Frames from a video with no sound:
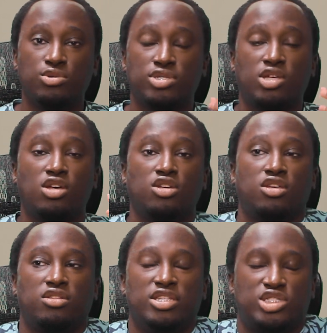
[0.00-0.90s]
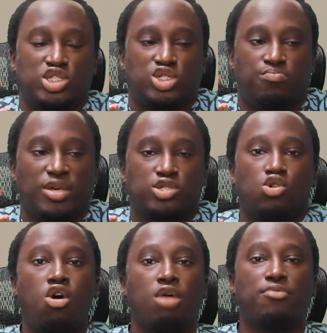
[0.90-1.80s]
So it's
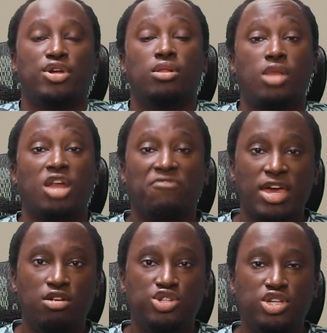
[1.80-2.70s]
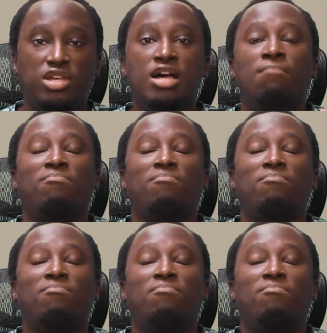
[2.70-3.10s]
basically harboring a lot of energy,